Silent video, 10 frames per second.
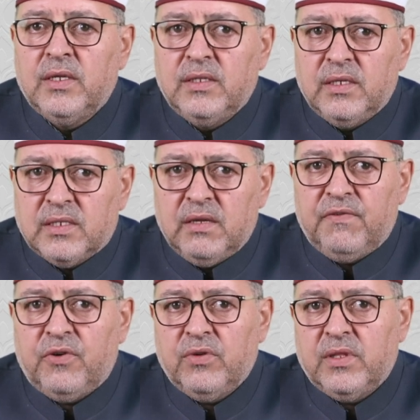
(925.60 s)

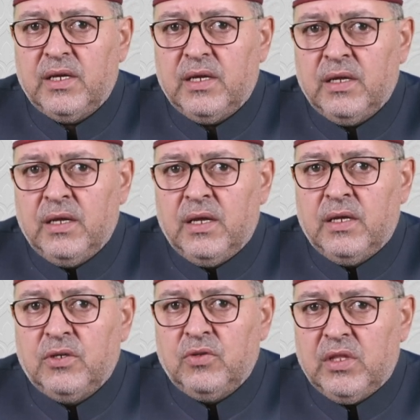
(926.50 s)
decipher the
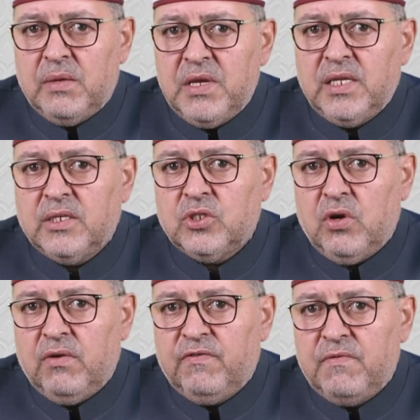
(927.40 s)
meanings
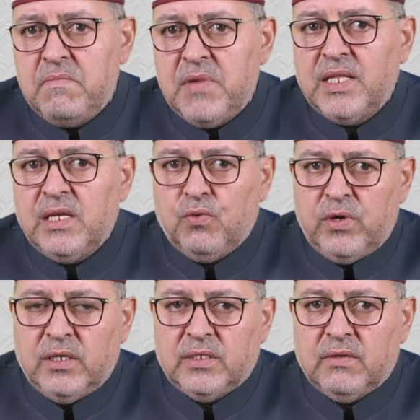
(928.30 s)
of many
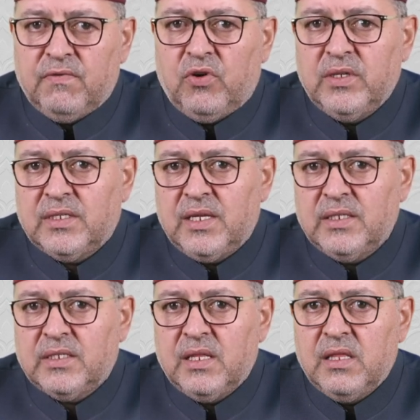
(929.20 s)
words. For
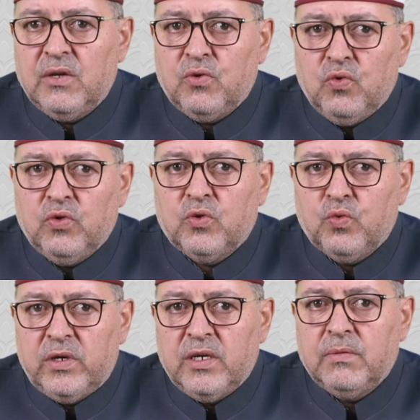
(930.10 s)
instance, the root
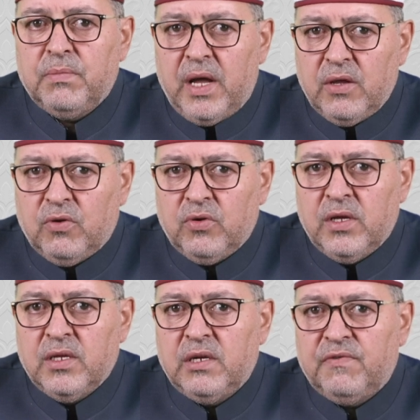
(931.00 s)
word bio
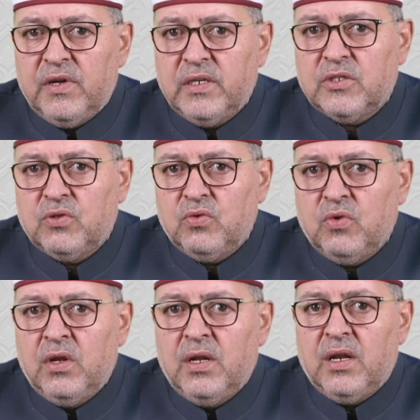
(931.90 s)
refers
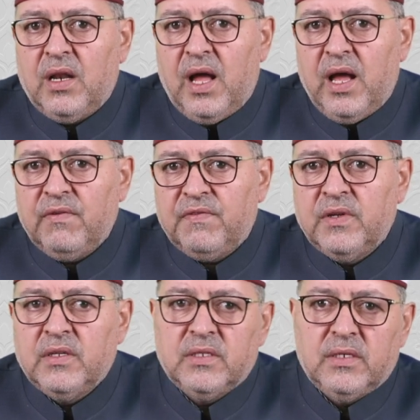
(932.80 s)
to life.
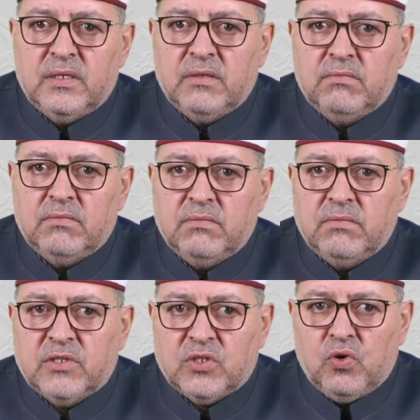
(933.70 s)

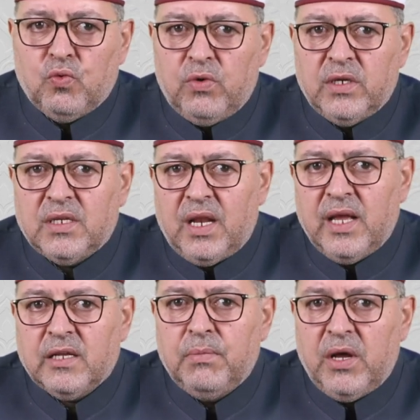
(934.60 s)
So words
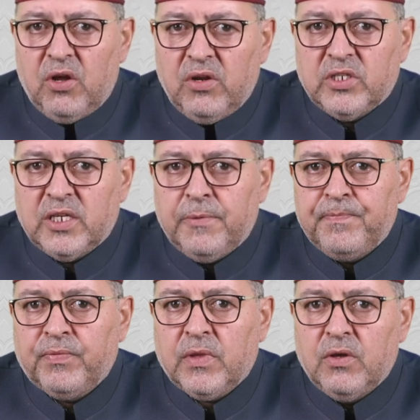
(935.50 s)
like biology,
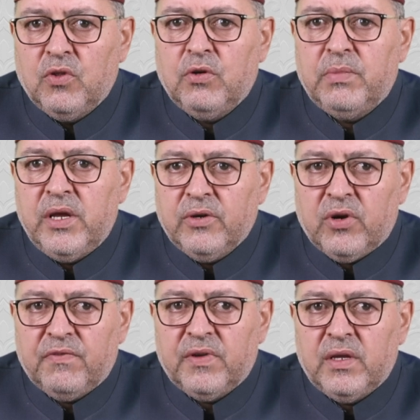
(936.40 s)

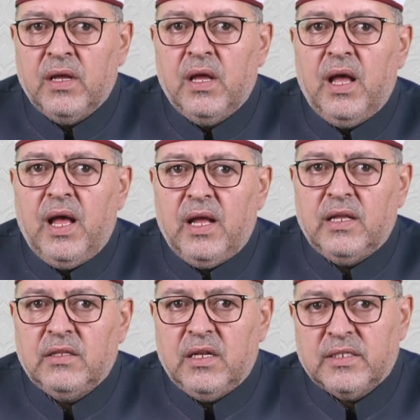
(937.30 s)
biography,
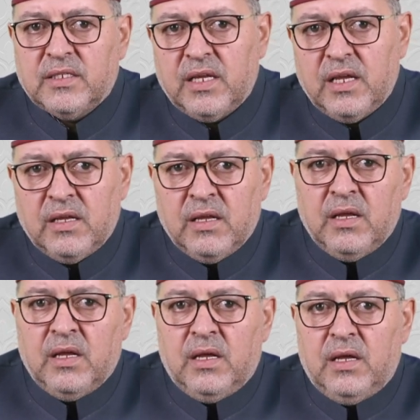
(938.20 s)
and let's say
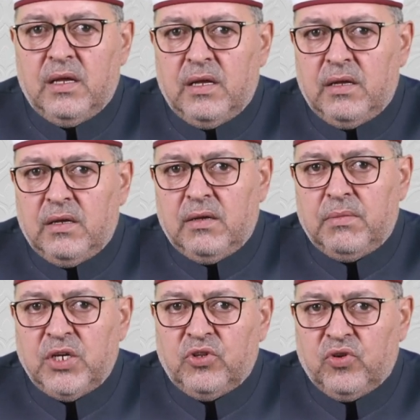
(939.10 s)

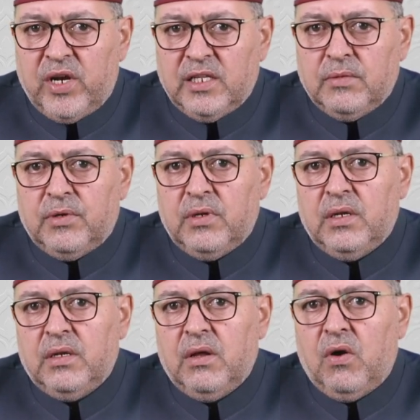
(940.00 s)

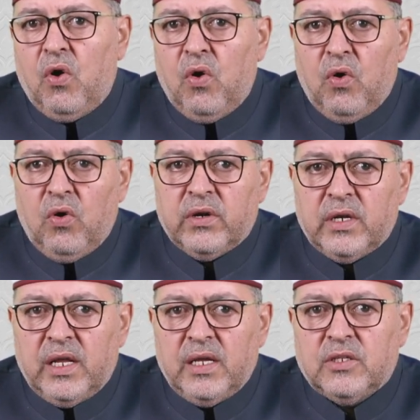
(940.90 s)
biodegradable all
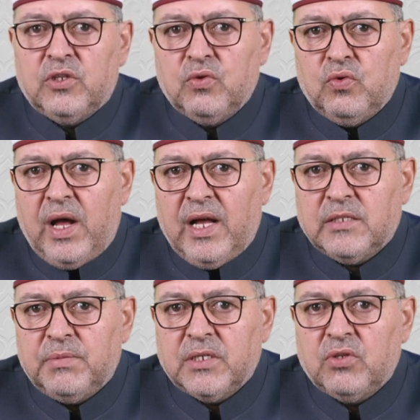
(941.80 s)
relate to
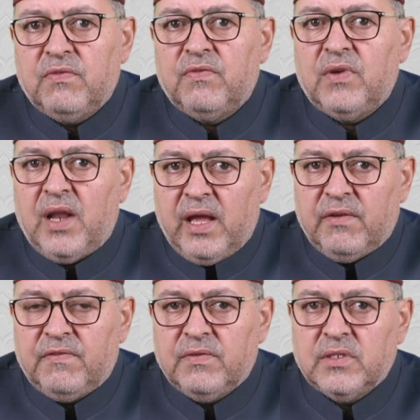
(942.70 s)
aspects of
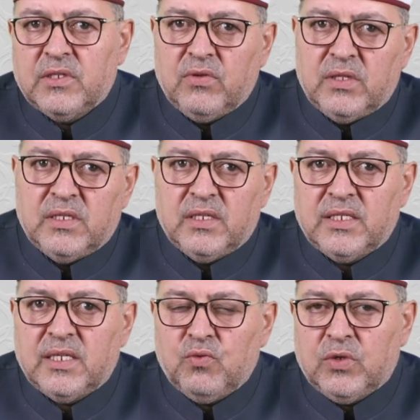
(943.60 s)
life. So
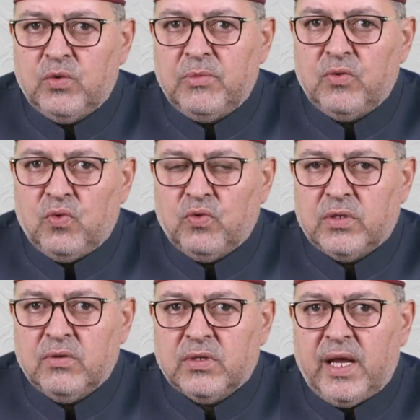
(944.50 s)
this is what we mean
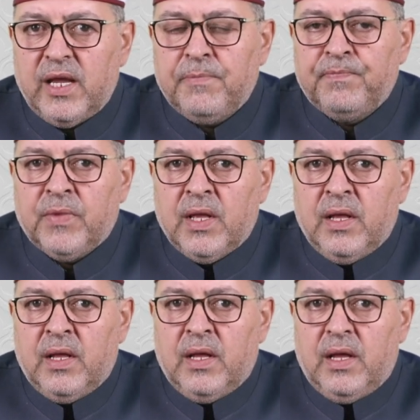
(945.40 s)
root, okay?
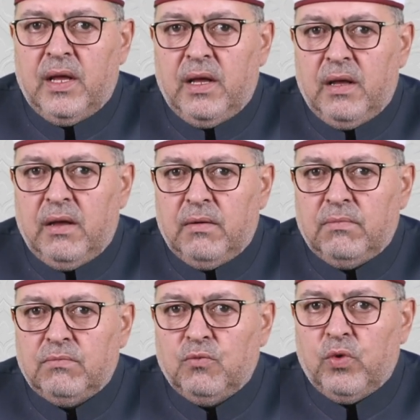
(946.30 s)

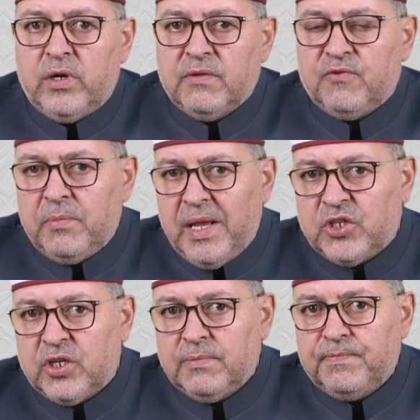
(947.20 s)
Word
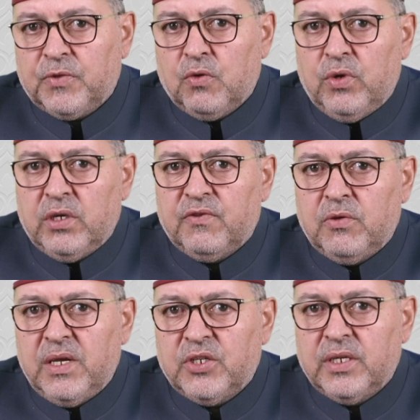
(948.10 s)
formation. Word
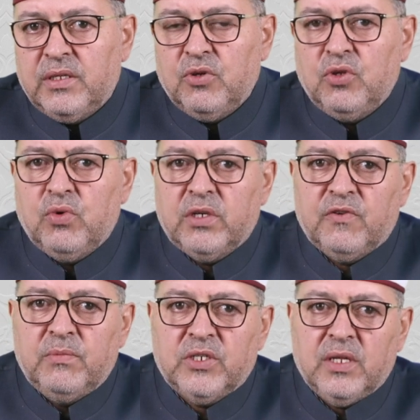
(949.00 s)
formation. Word
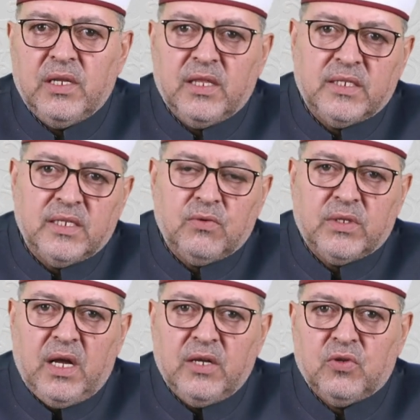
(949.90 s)
formation, this is
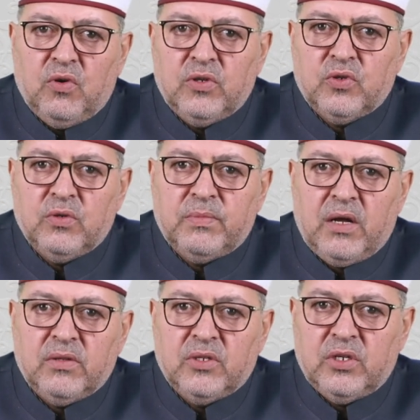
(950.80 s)
what I told you
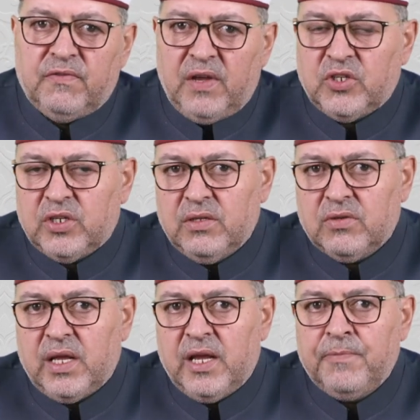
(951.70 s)
about derivation,
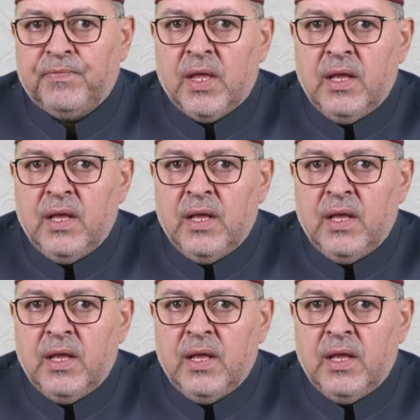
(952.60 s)
okay?